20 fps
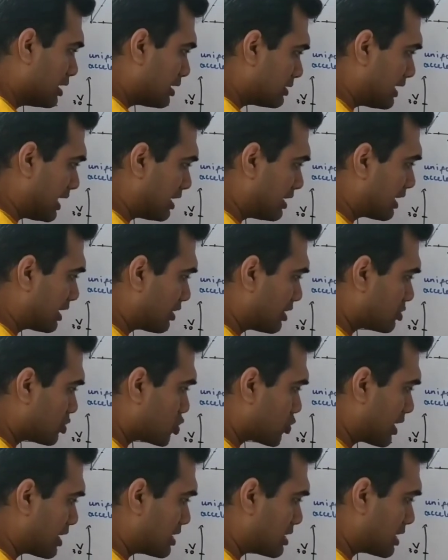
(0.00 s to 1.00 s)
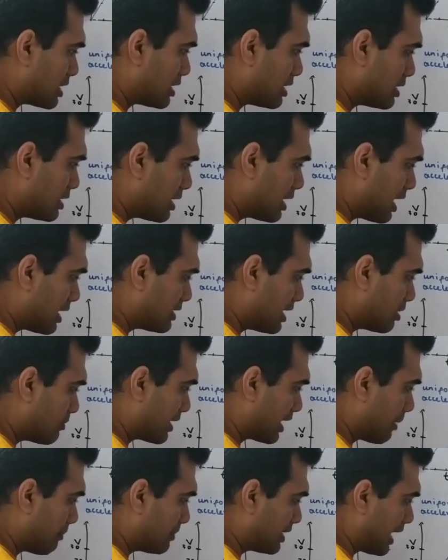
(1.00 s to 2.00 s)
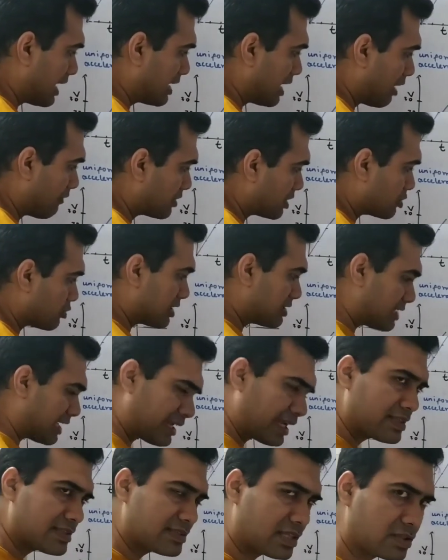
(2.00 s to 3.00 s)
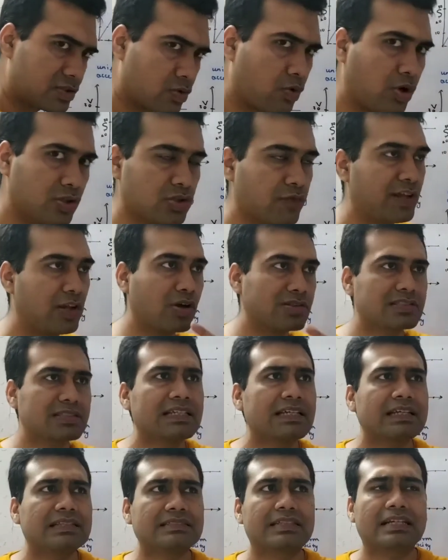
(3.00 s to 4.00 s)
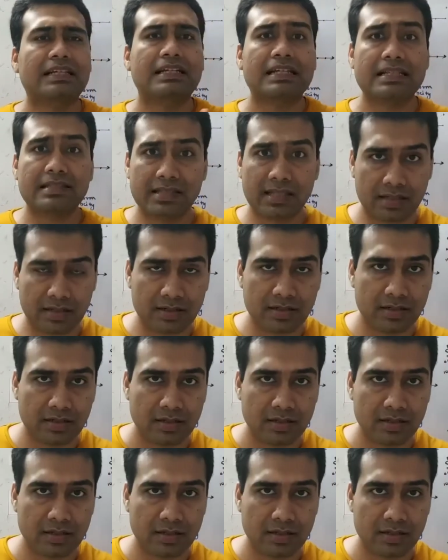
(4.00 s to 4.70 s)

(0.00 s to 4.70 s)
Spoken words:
then it decreased to 20, and then it became 10 after 3 seconds, and so on. So velocity is decreasing.